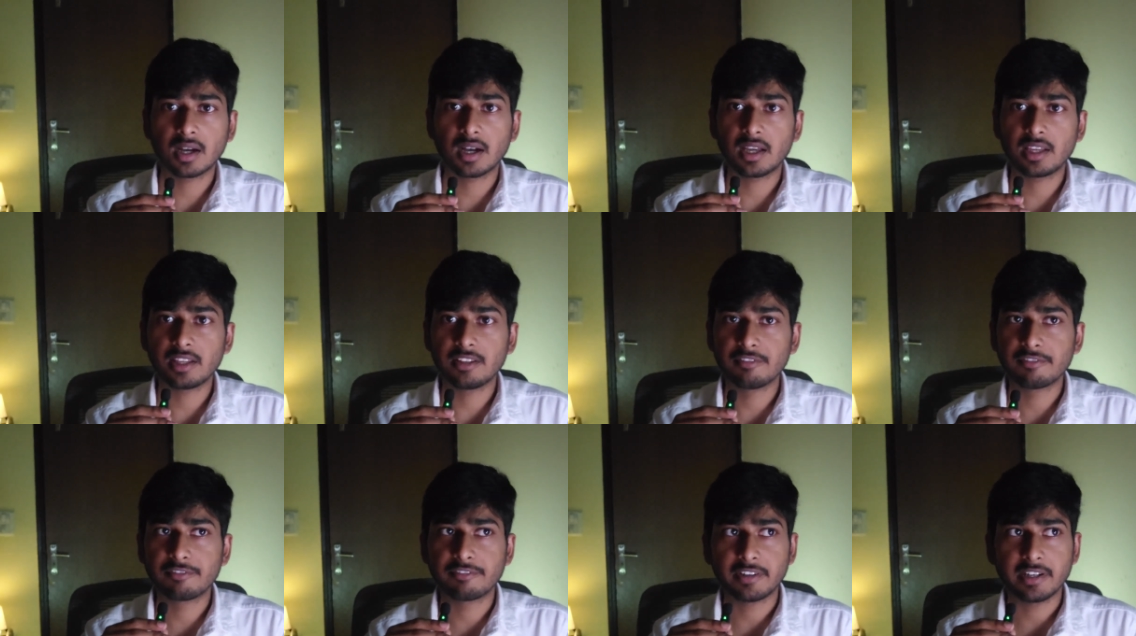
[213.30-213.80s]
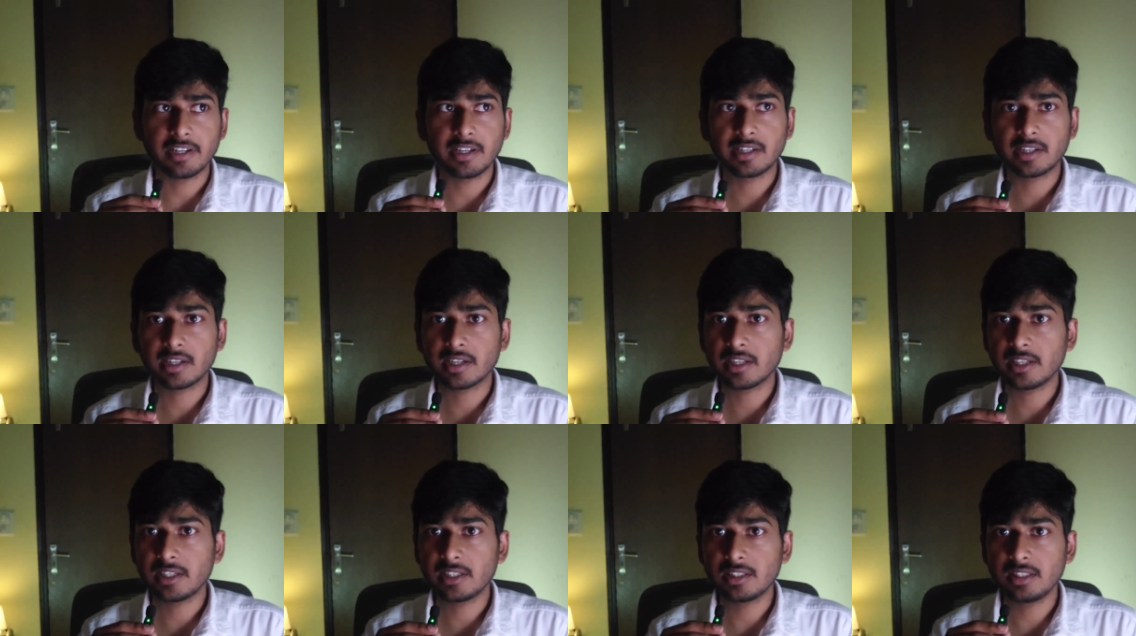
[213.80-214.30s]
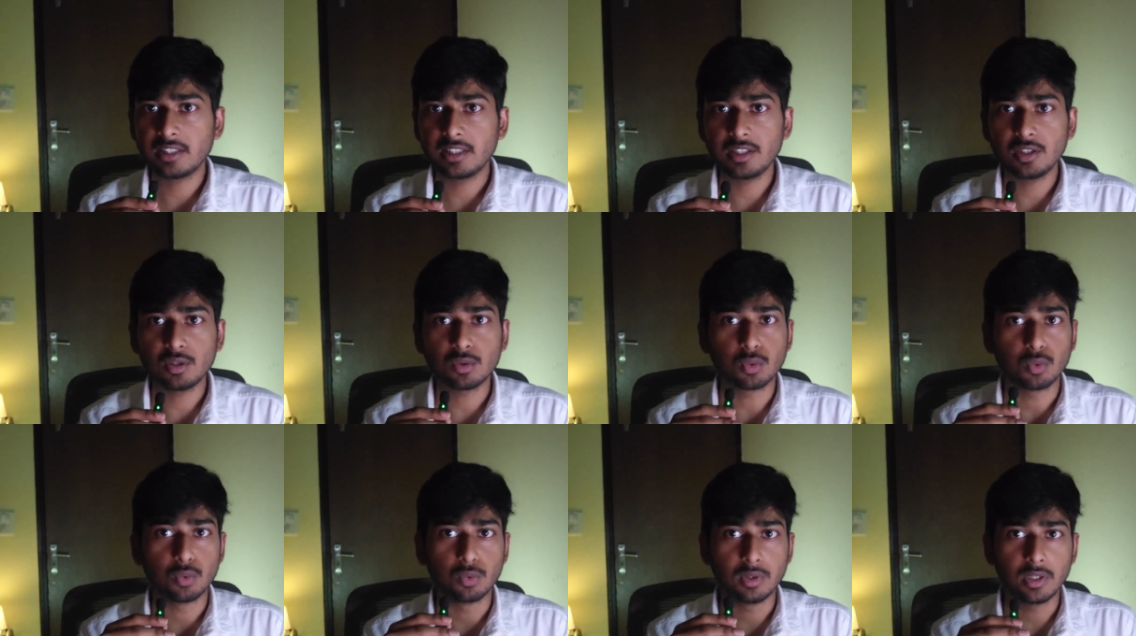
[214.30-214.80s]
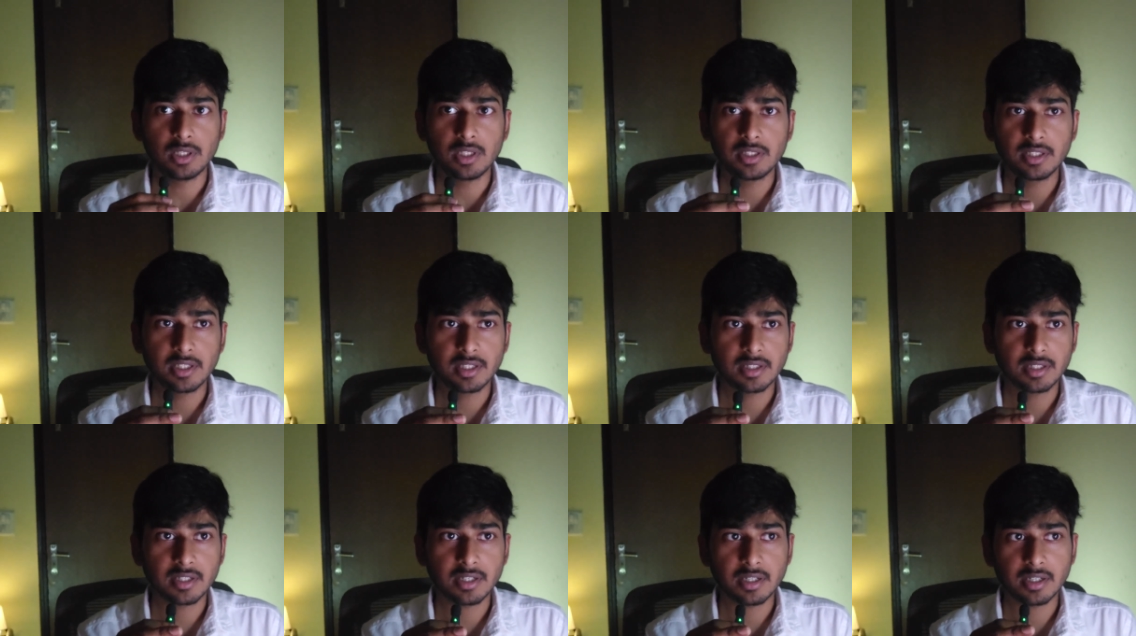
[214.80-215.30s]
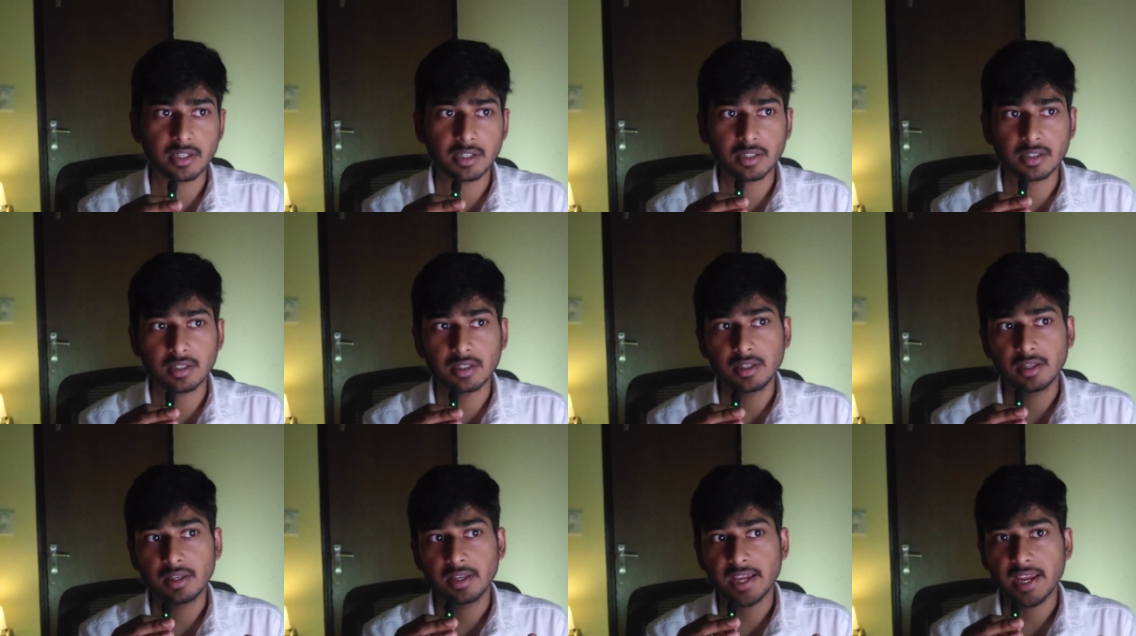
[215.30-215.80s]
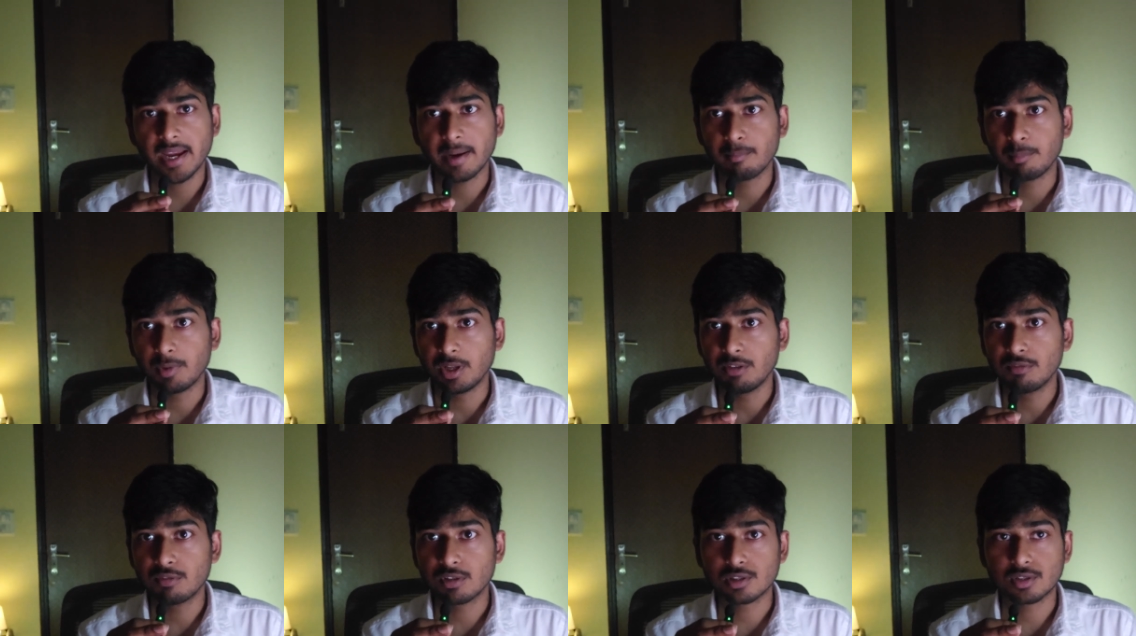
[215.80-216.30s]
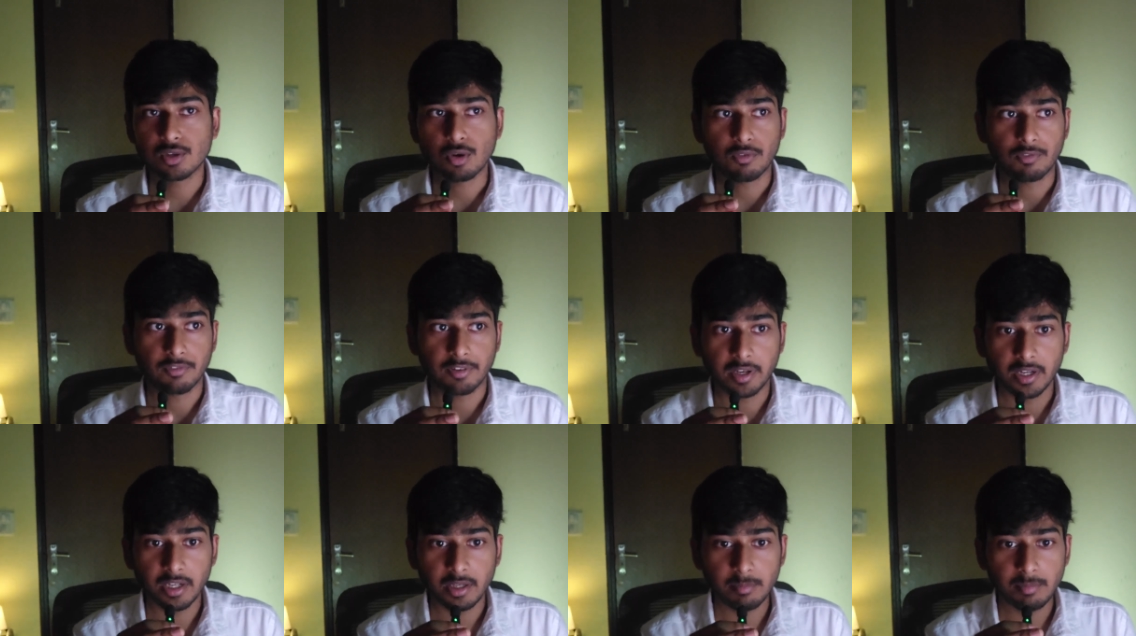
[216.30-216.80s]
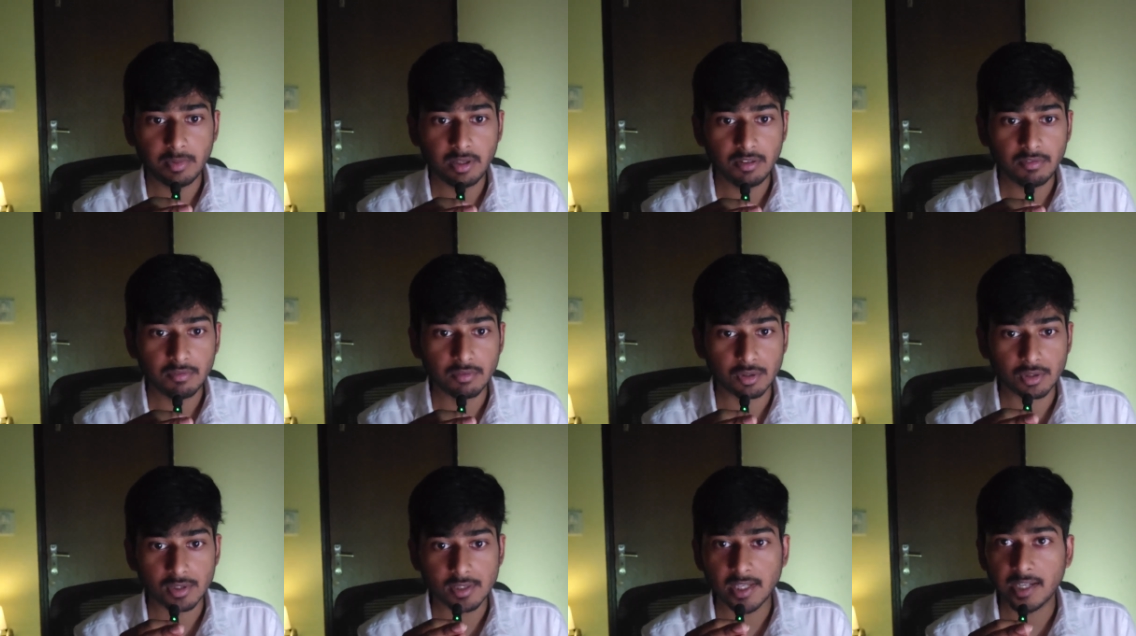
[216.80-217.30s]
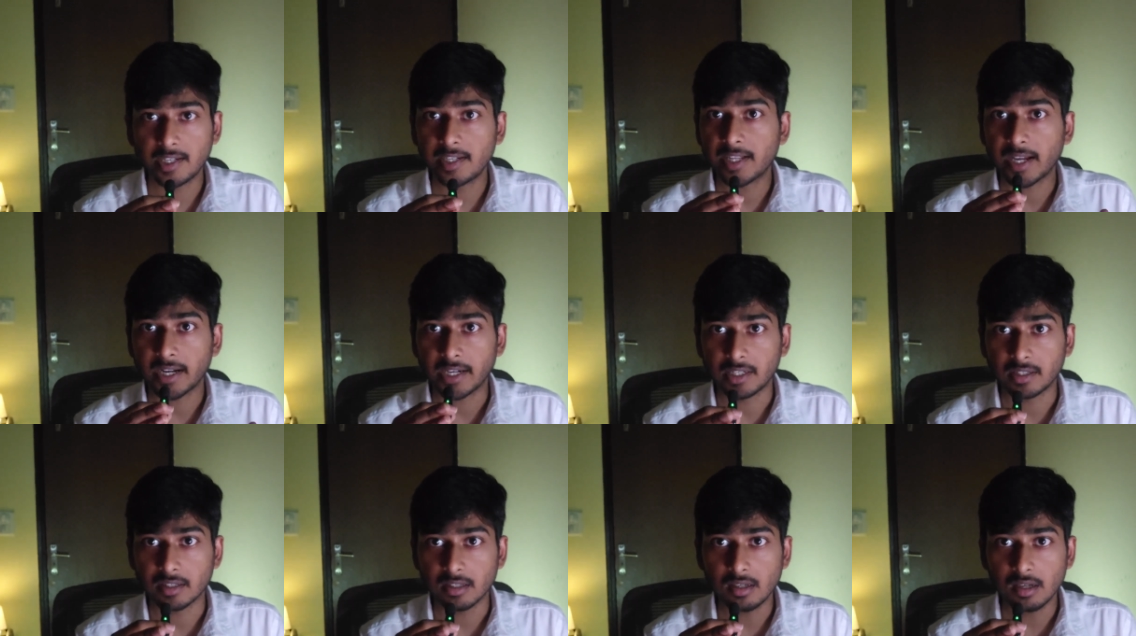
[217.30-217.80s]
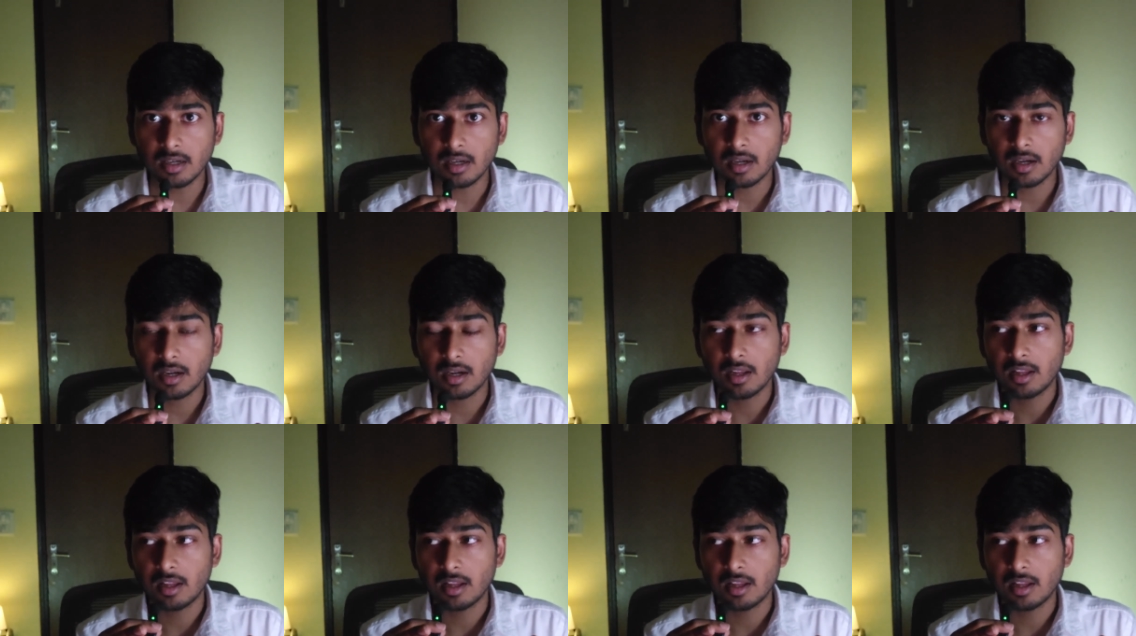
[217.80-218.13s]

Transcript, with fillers: I felt like the only thing that M D was offering me was the title,